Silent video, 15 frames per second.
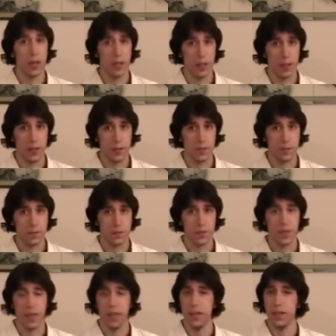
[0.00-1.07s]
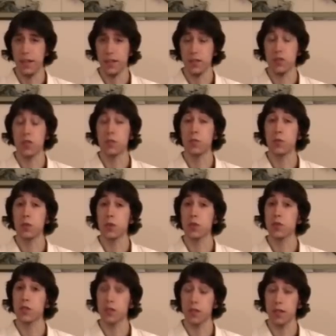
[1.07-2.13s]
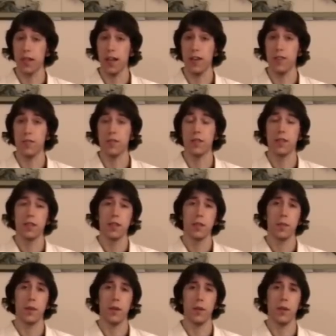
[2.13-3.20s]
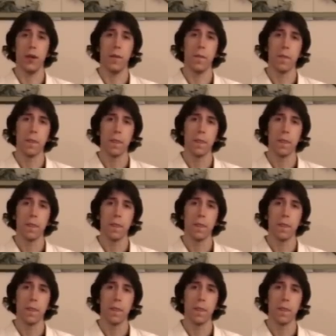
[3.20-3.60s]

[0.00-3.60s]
another, and Eizo Shimabukuro is still alive, by the way,